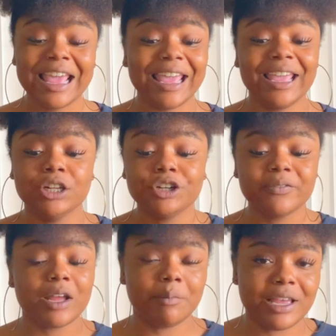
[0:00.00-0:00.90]
And your
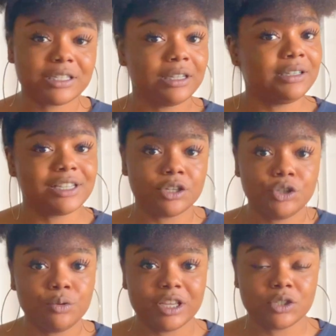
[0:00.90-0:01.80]
divine masculine doesn't
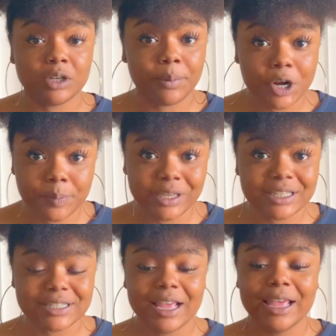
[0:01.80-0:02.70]
do this on purpose.